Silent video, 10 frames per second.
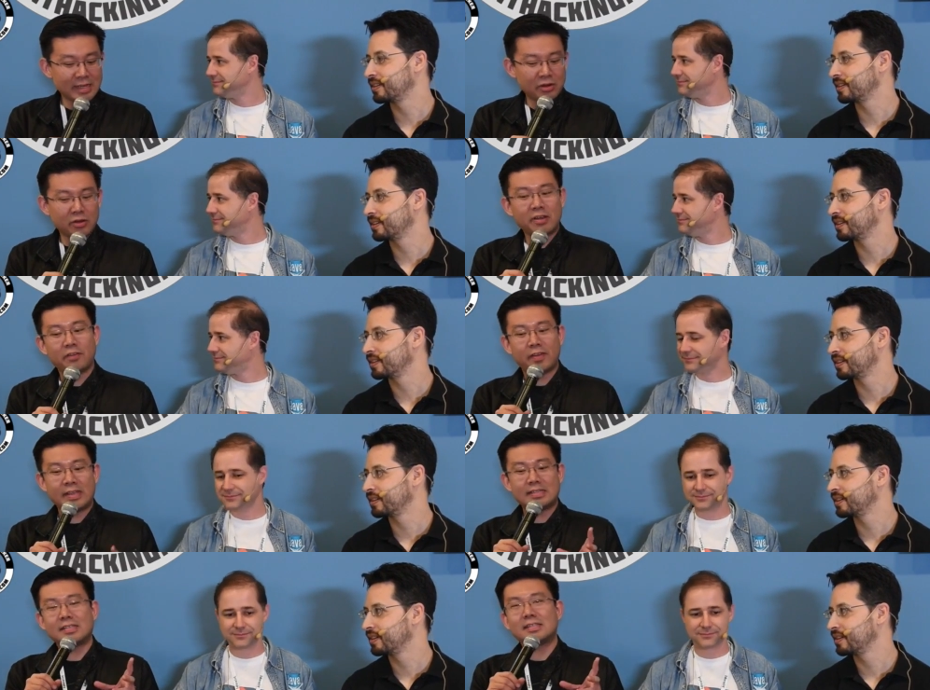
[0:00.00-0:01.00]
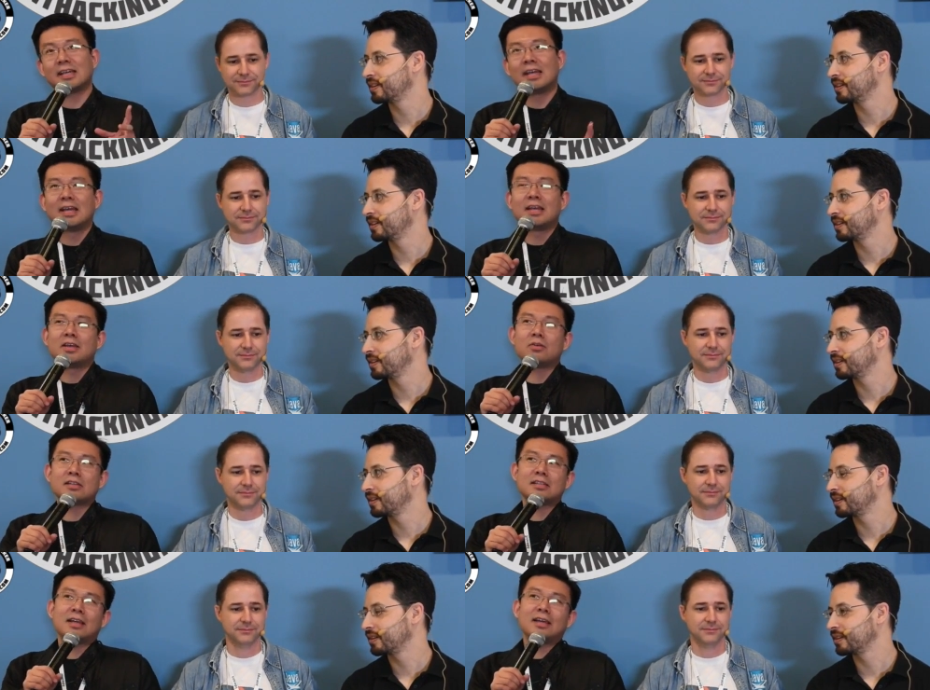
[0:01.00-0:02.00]
Speaker 1: scenario I faced it
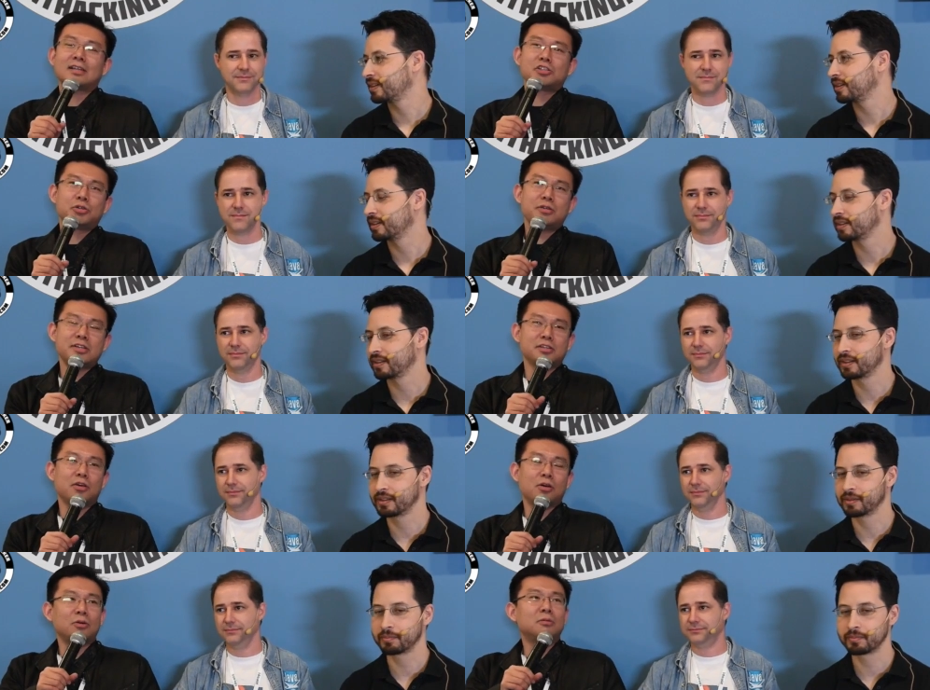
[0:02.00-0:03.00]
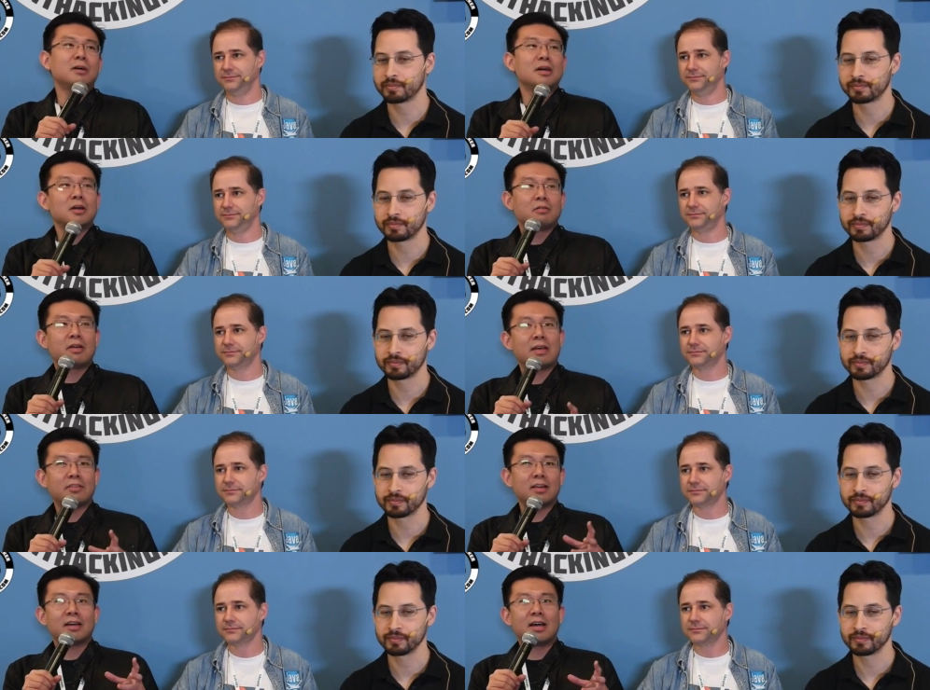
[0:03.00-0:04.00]
was like uh, two years ago. We
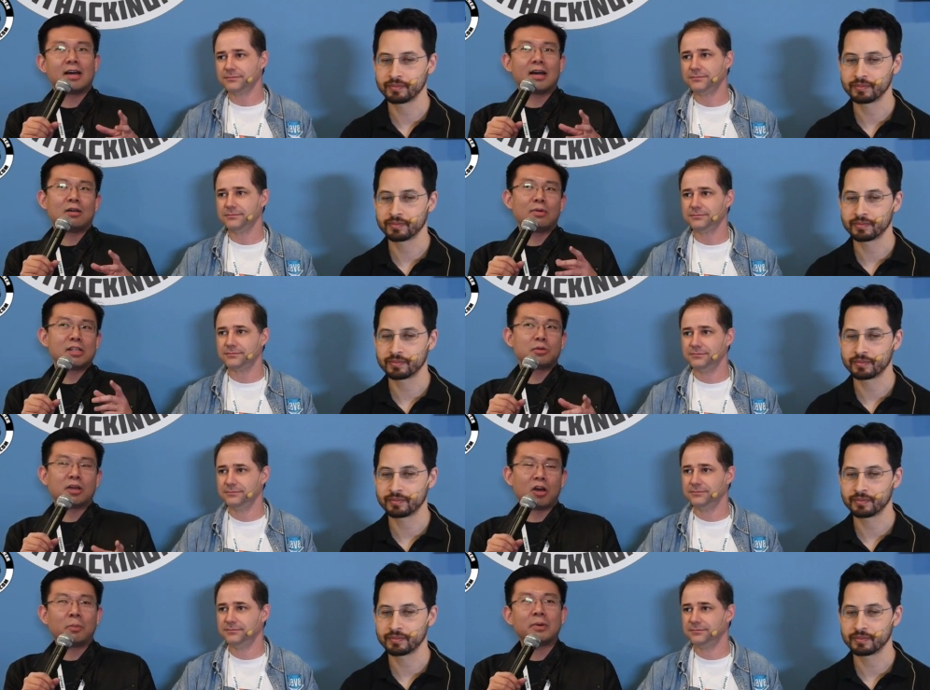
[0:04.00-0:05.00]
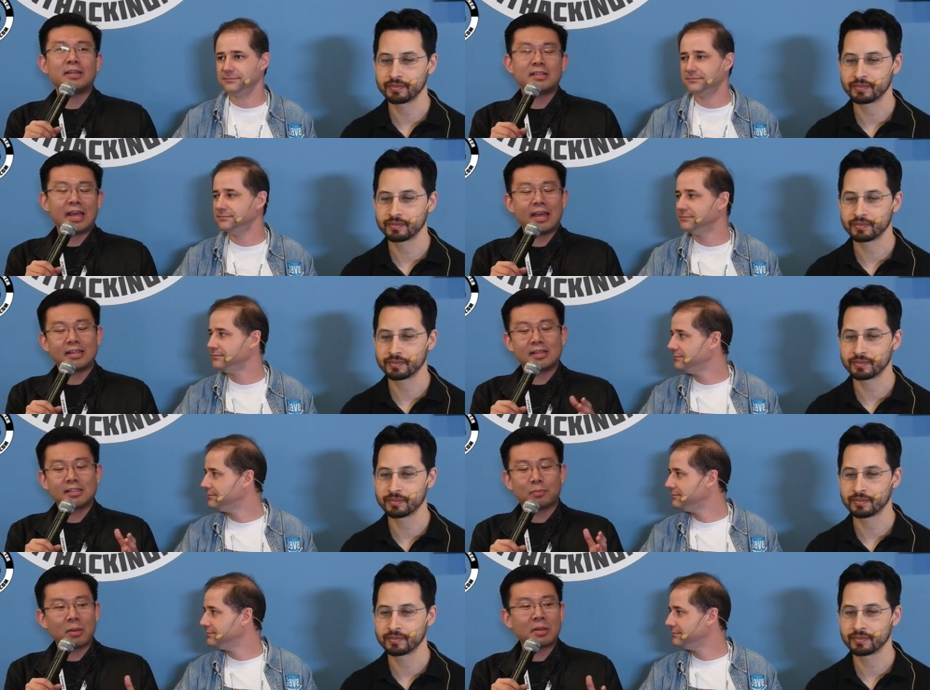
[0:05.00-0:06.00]
have a, uh, I went to a company. They had a
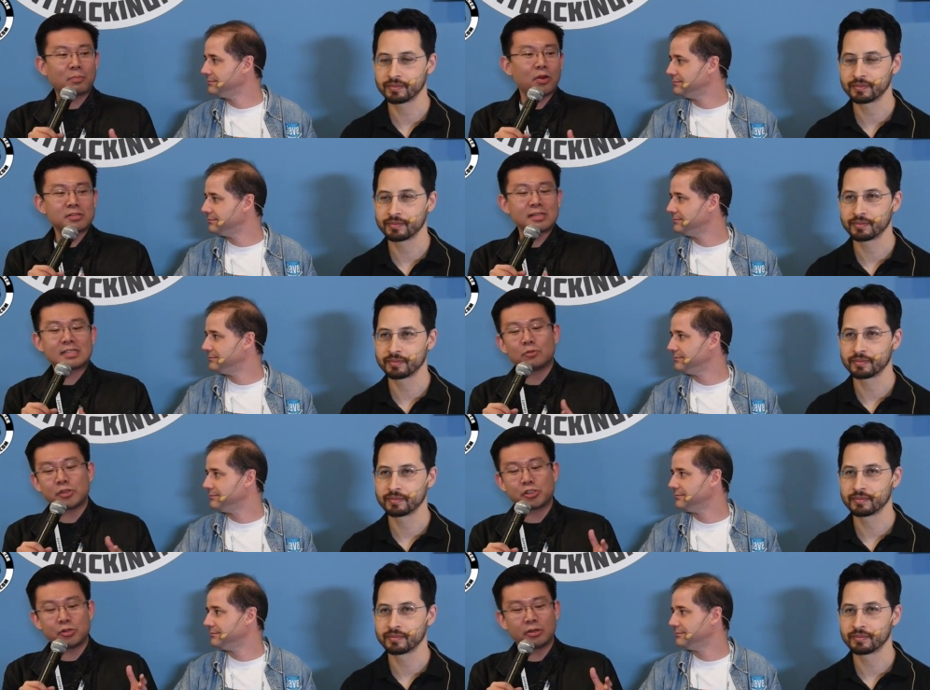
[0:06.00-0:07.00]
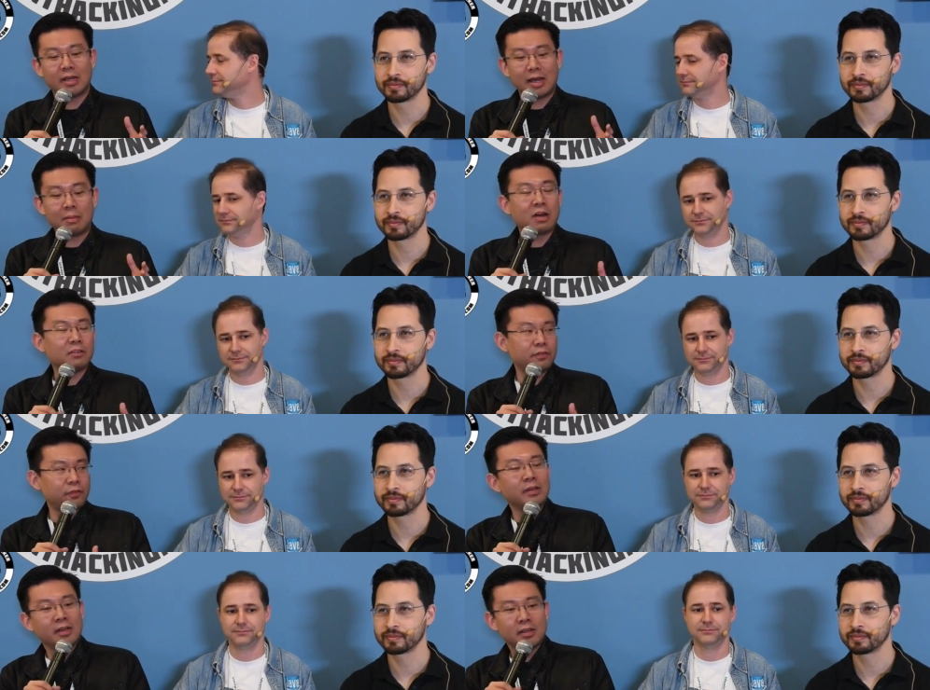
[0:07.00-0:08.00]
deployment process which took a
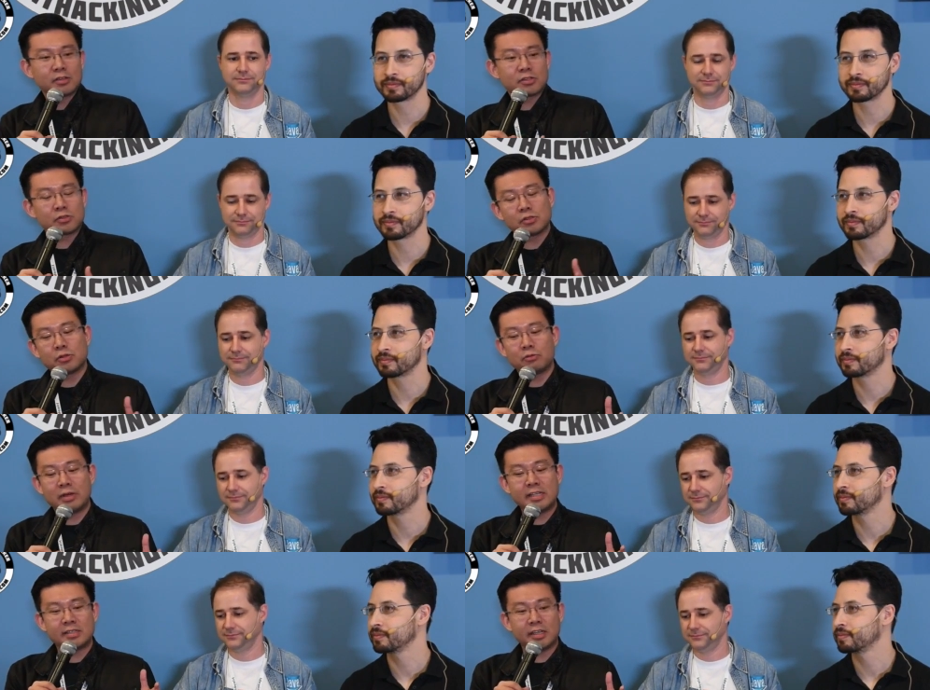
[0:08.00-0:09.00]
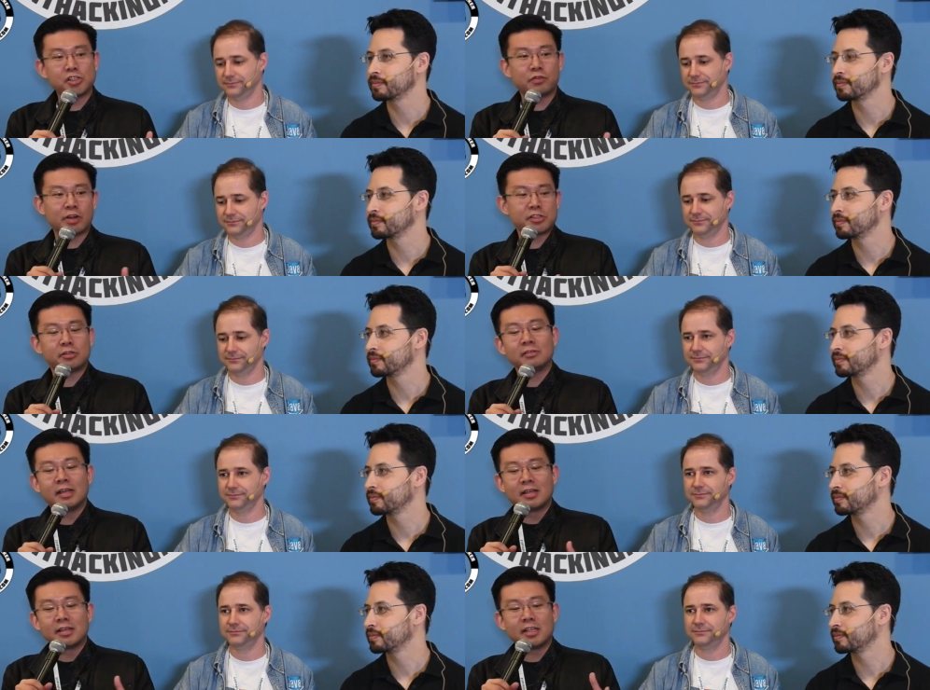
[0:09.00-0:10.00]
month to, to release each version.
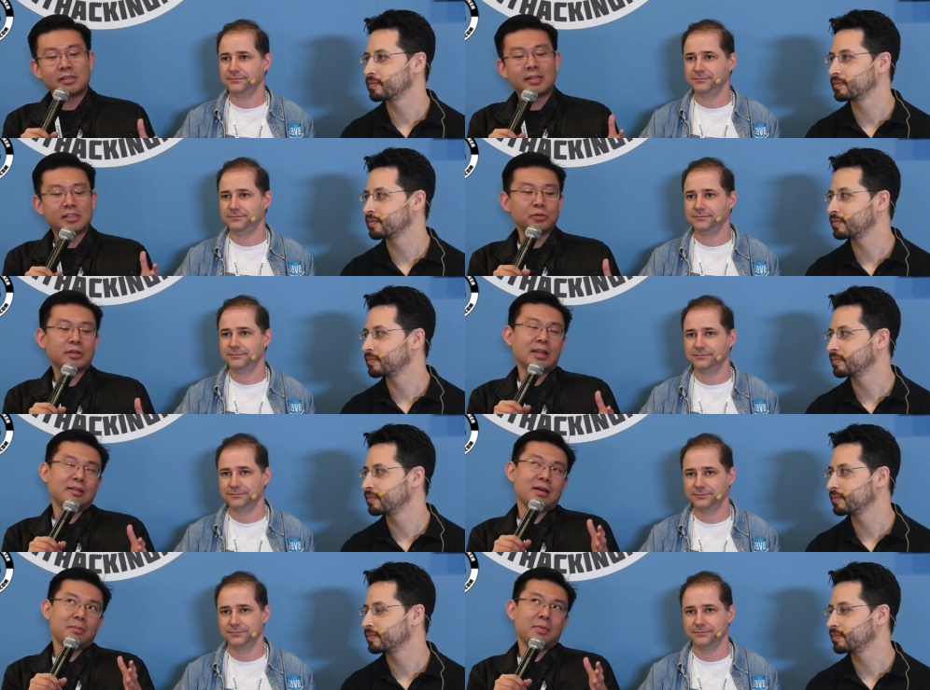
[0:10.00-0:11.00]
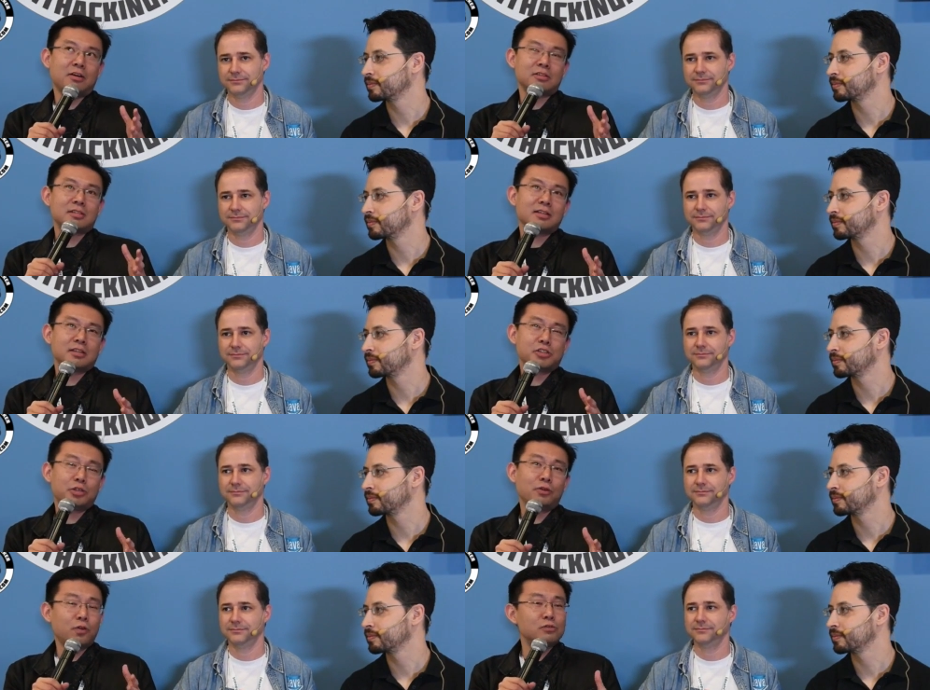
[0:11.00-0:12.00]
It, they took about uh,
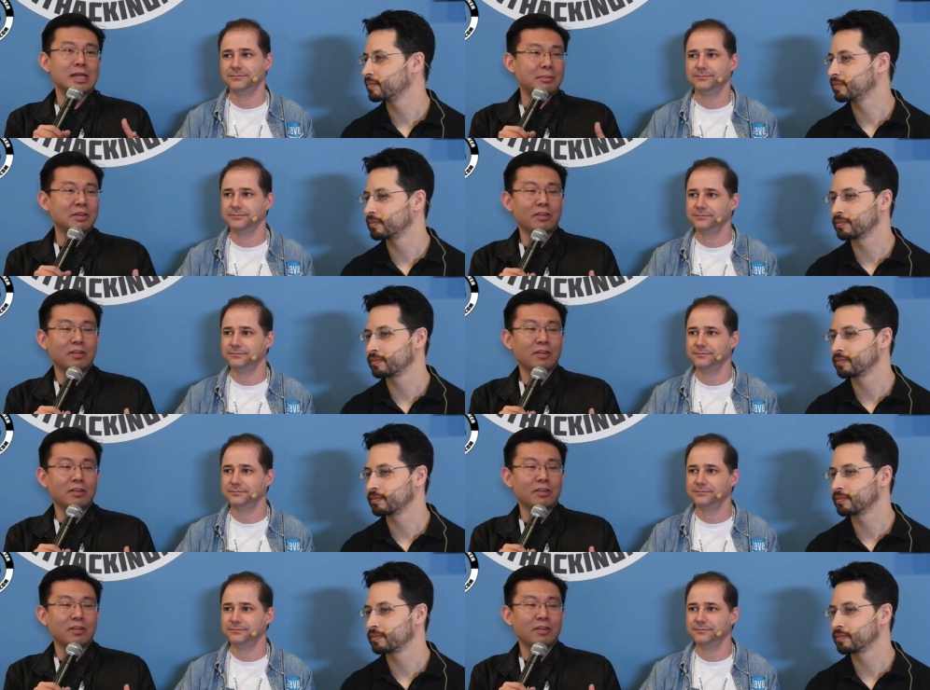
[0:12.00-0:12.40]
two full-time